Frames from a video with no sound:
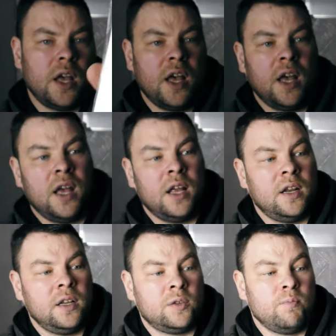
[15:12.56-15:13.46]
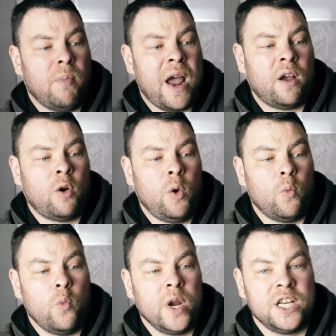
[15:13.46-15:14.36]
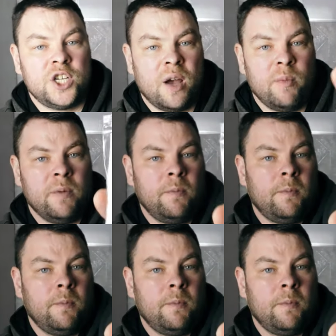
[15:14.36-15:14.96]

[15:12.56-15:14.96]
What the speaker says: and it's micro windjammer.